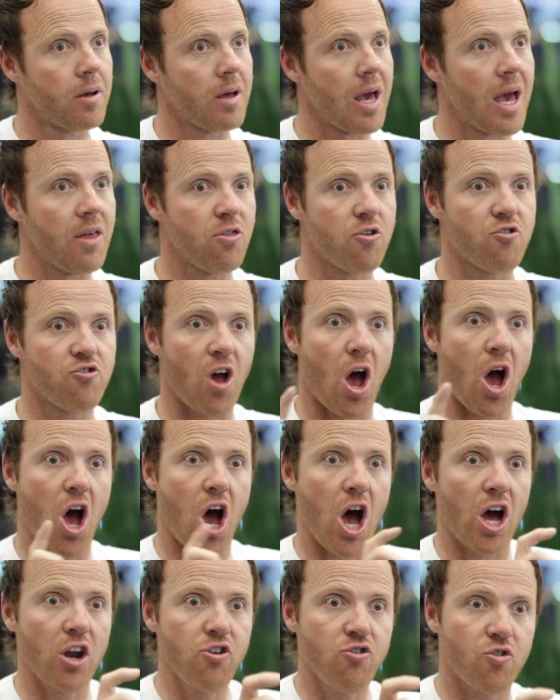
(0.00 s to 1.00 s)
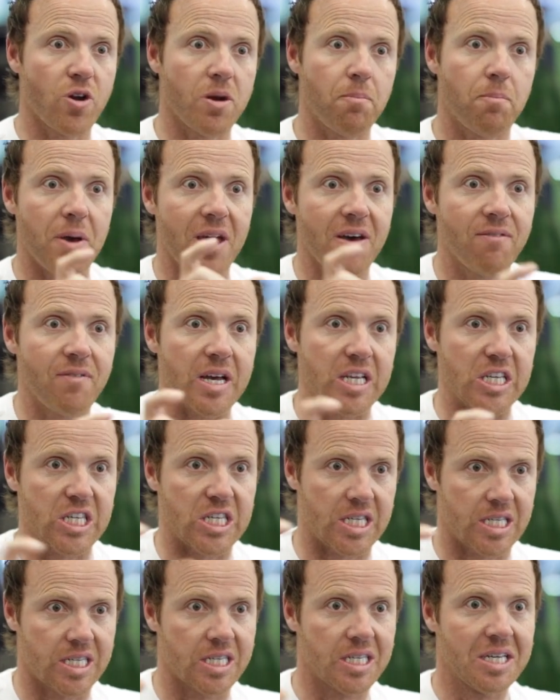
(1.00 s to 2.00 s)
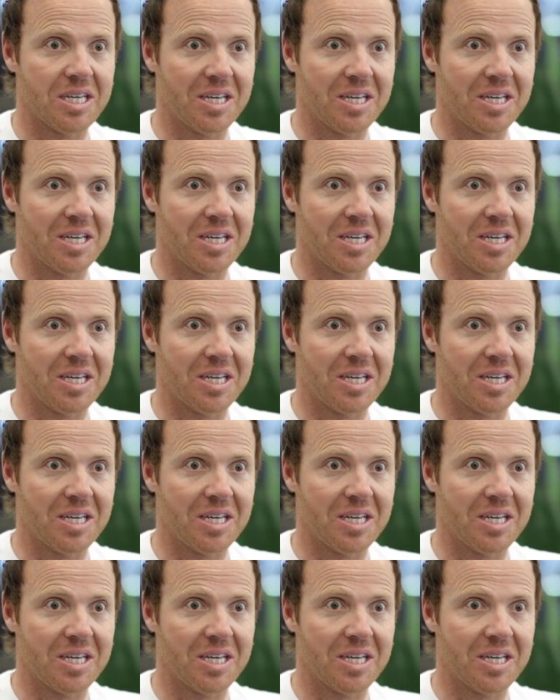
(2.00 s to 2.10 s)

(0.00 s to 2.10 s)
And there's 100 pivots